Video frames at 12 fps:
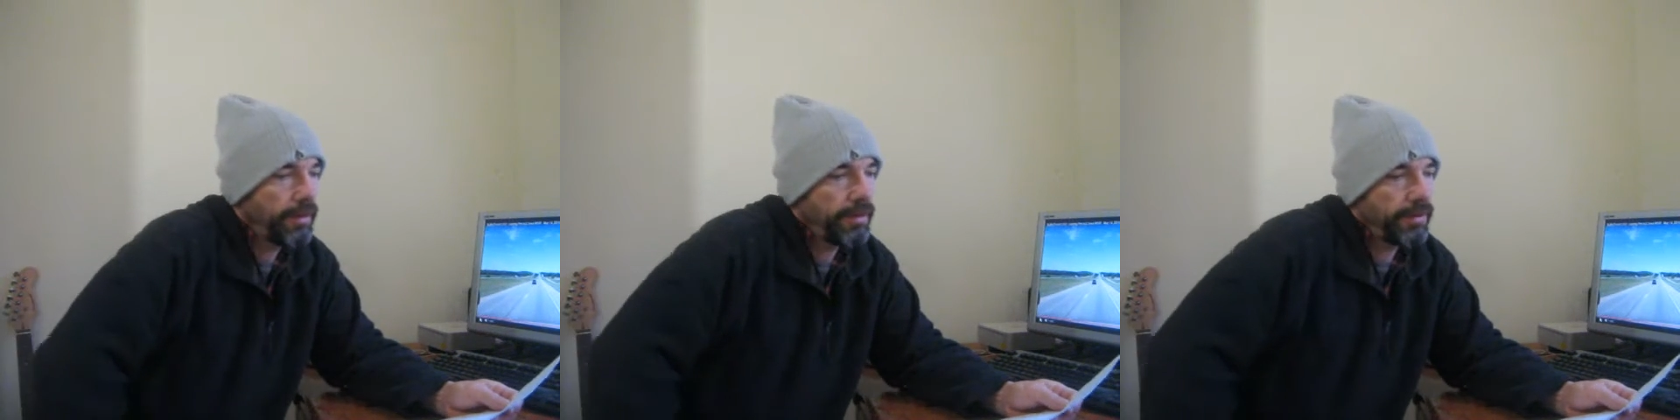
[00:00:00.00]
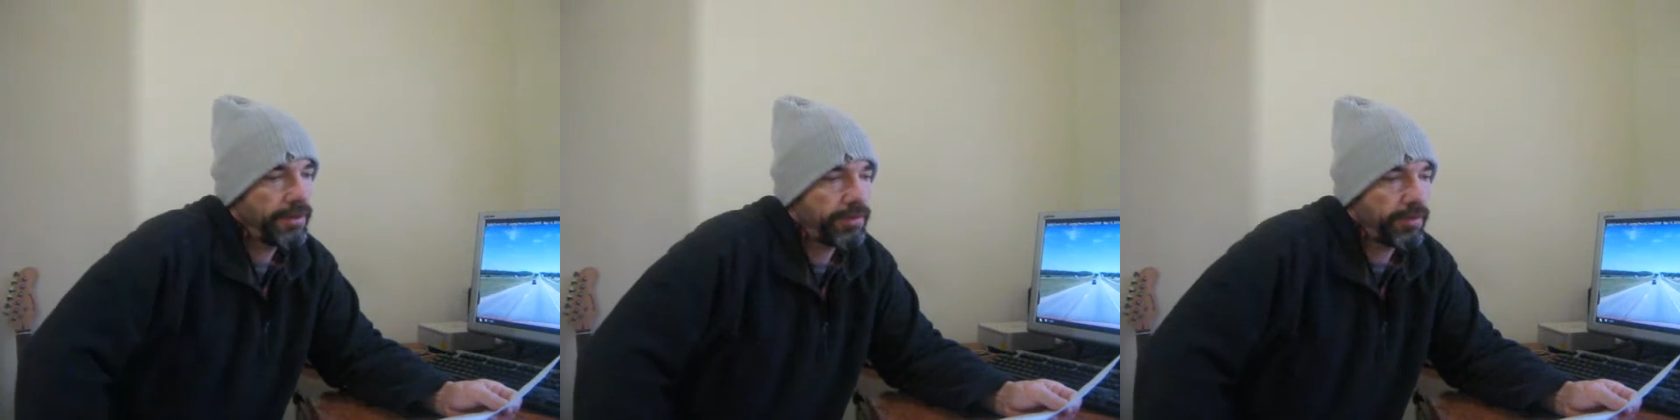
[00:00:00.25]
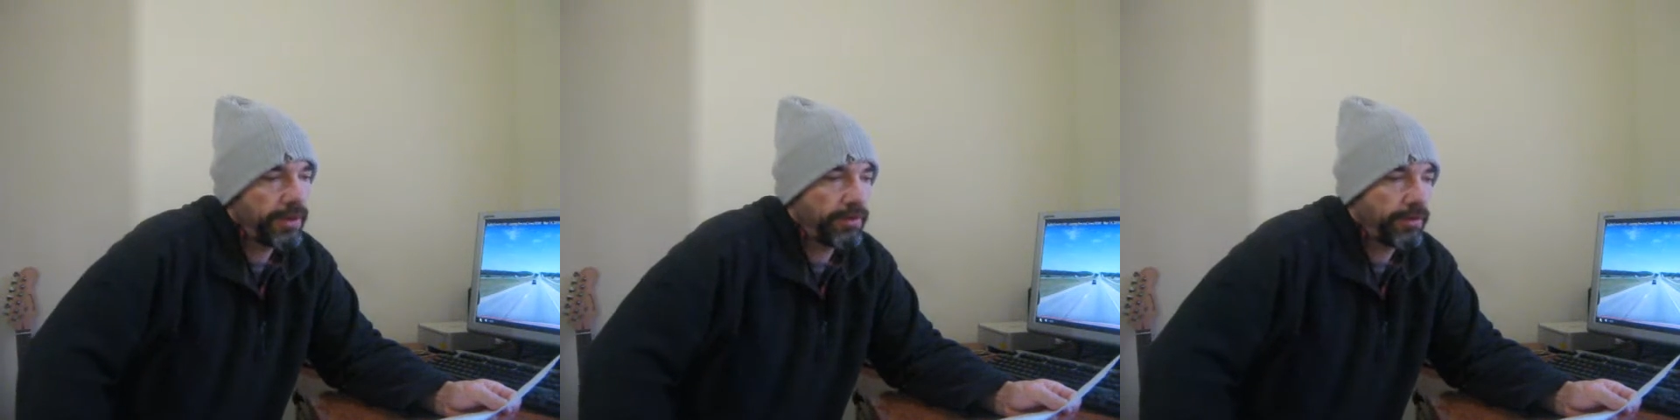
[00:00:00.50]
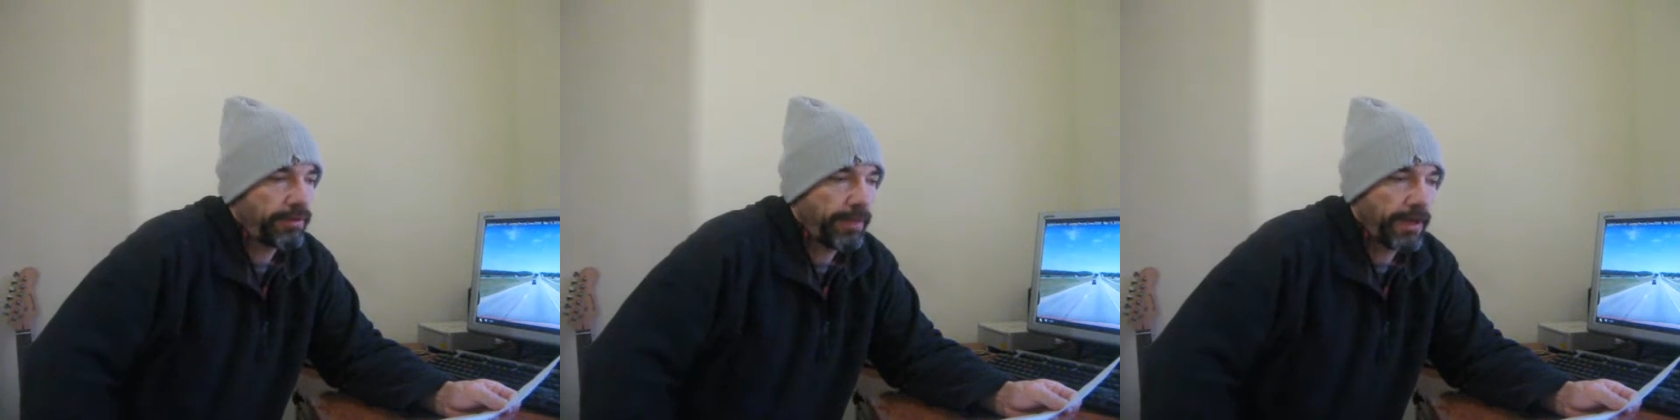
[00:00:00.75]
this week it
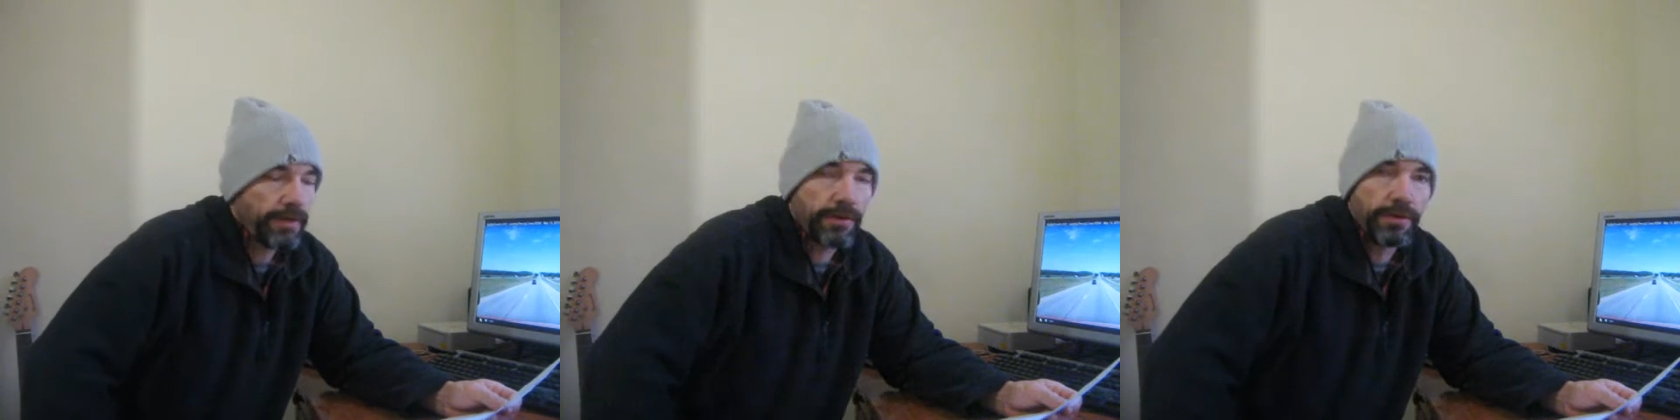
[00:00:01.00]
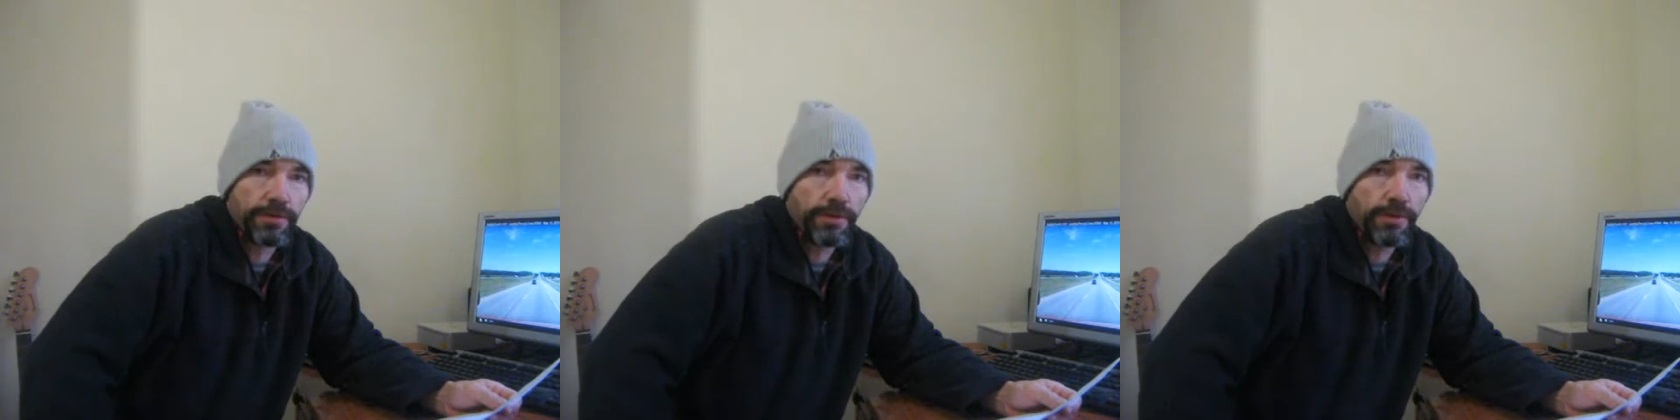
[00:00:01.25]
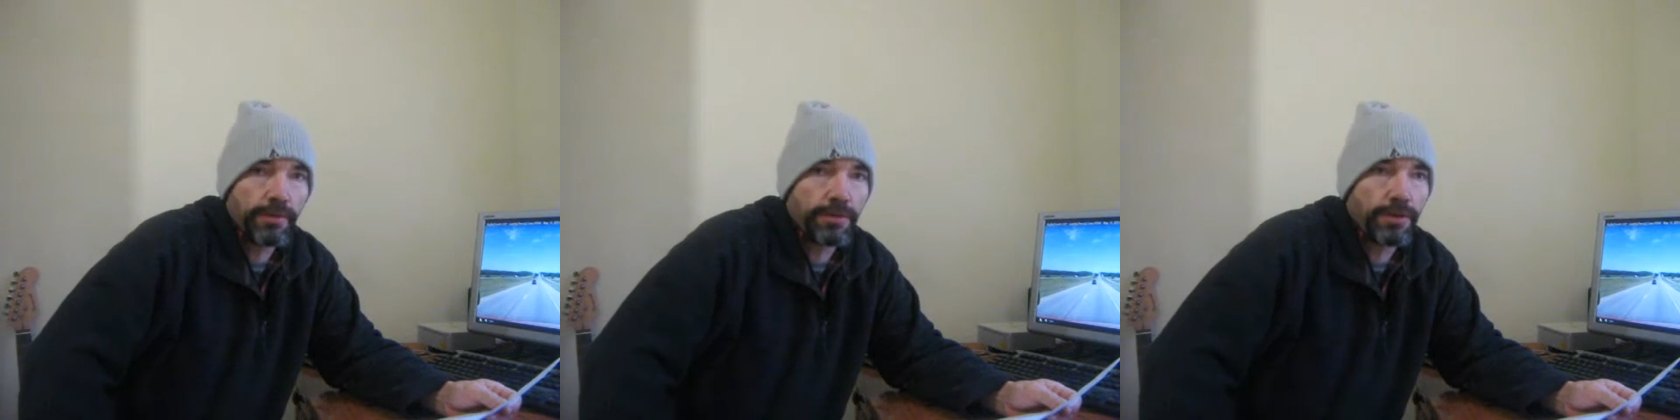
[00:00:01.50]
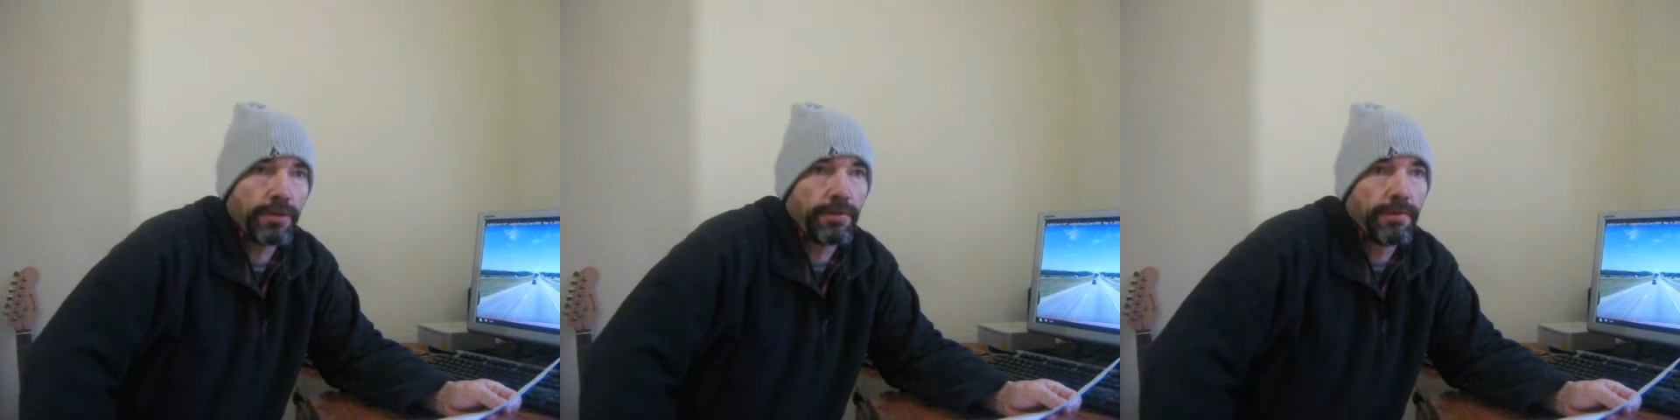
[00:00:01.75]
was back to the drawing
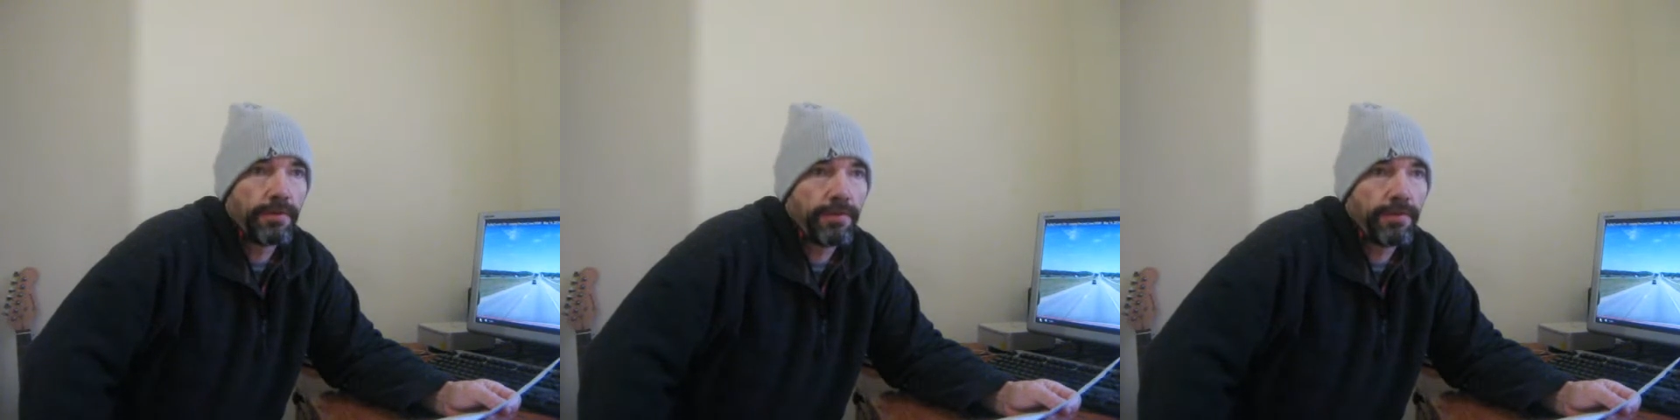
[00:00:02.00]
board